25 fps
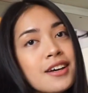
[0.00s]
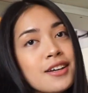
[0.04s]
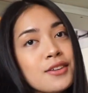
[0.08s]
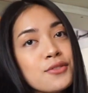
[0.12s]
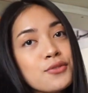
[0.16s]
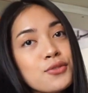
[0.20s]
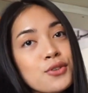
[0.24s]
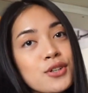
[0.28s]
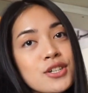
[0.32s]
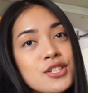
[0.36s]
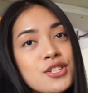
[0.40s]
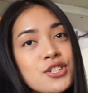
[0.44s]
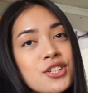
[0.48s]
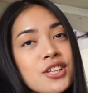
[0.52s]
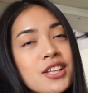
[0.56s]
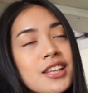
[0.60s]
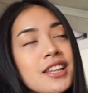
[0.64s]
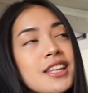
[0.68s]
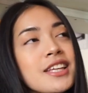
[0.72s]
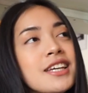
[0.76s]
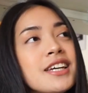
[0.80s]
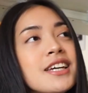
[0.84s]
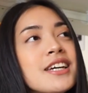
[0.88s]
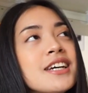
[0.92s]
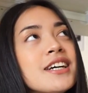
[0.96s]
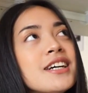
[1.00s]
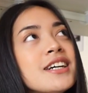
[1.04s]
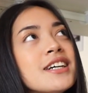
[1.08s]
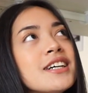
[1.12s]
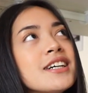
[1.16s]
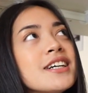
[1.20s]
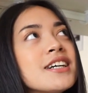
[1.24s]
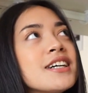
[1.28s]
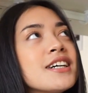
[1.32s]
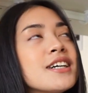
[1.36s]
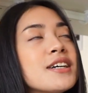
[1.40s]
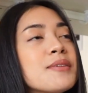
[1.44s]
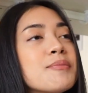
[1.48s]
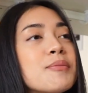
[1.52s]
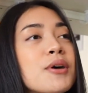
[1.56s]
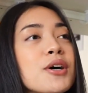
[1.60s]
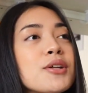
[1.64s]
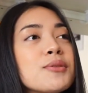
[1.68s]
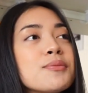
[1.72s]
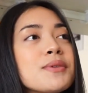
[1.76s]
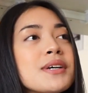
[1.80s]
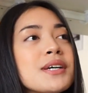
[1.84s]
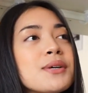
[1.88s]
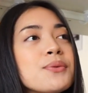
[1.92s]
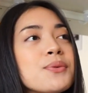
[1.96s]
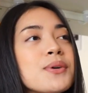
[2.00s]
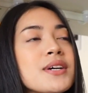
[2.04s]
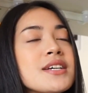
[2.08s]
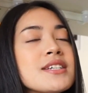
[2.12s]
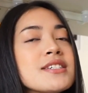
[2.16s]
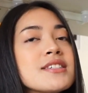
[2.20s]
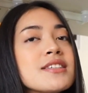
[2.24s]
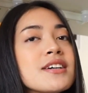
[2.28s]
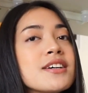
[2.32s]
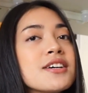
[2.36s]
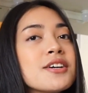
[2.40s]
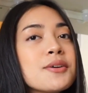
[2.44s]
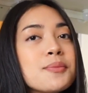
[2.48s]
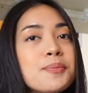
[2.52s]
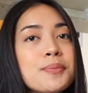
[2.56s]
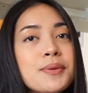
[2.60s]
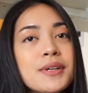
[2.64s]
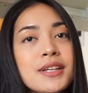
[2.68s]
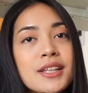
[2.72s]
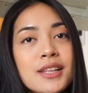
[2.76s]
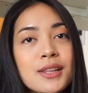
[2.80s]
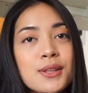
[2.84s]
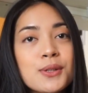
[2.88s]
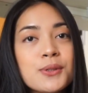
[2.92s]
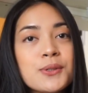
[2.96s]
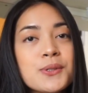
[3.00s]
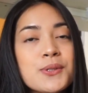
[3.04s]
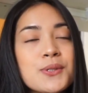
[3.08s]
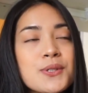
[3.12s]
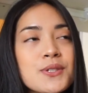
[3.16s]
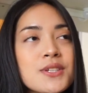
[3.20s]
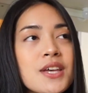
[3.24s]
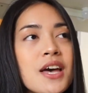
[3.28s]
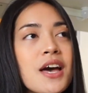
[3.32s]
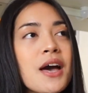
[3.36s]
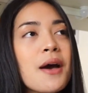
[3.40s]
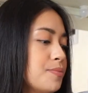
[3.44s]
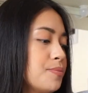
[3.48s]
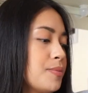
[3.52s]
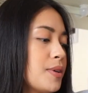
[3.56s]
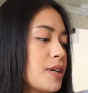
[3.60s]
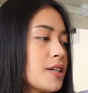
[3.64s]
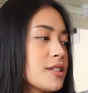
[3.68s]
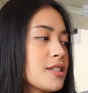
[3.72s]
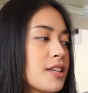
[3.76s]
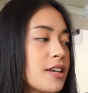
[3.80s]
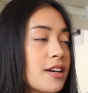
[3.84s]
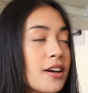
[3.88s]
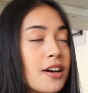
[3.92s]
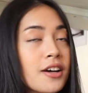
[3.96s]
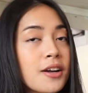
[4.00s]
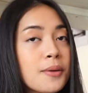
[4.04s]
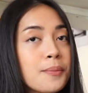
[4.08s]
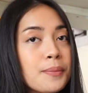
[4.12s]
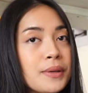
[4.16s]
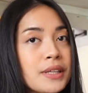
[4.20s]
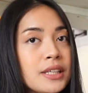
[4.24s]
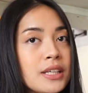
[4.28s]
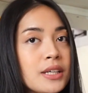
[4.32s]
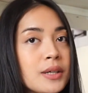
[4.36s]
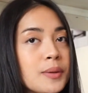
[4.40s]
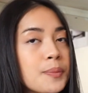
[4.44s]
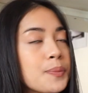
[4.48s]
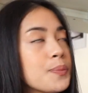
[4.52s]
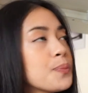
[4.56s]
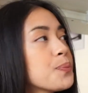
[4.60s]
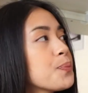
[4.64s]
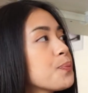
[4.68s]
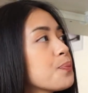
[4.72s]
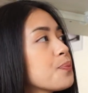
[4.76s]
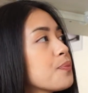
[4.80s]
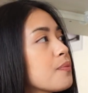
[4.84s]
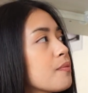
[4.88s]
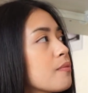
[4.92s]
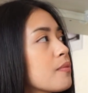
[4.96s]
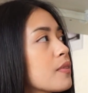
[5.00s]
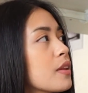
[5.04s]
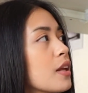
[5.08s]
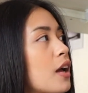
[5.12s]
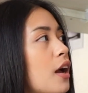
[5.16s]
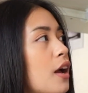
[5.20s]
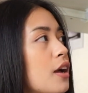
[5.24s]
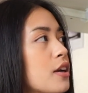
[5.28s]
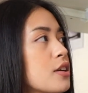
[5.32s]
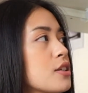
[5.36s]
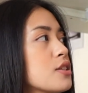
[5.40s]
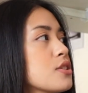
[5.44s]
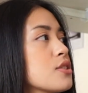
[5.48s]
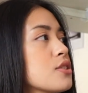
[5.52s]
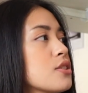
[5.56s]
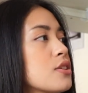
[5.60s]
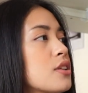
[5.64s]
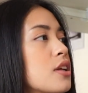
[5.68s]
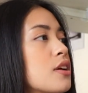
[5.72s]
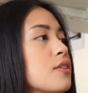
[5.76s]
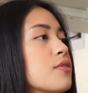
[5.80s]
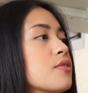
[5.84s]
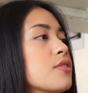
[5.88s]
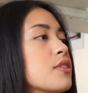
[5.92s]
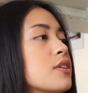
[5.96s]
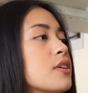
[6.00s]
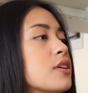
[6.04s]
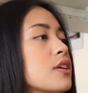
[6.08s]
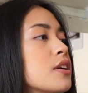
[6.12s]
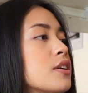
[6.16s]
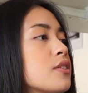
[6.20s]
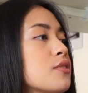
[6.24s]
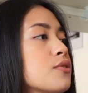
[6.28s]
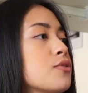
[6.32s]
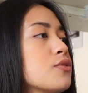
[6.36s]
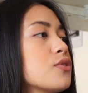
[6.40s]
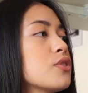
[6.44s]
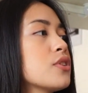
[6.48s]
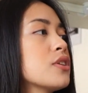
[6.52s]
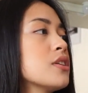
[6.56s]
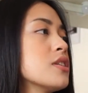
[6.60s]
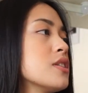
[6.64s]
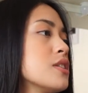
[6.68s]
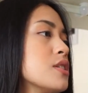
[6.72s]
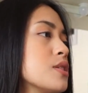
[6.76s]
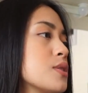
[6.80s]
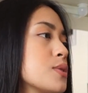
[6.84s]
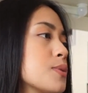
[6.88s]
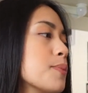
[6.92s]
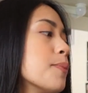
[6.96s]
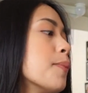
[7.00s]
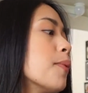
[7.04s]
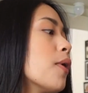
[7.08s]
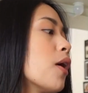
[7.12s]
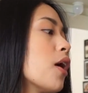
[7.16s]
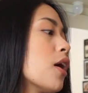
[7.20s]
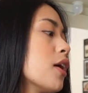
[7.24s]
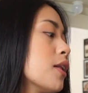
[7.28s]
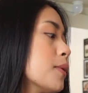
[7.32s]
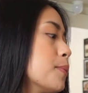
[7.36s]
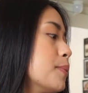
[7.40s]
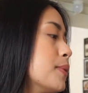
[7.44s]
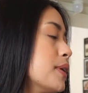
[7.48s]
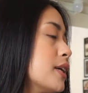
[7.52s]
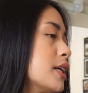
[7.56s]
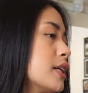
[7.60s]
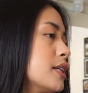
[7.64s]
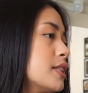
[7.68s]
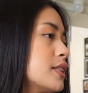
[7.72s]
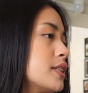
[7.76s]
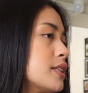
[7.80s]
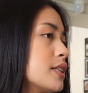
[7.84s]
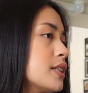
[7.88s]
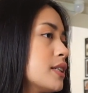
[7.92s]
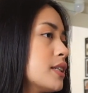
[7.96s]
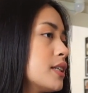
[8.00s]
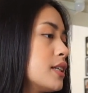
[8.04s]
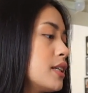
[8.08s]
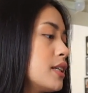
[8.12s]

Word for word: Unfortunately, um, on my waist are a bit loose because I got a medium. I should have gone for a small, but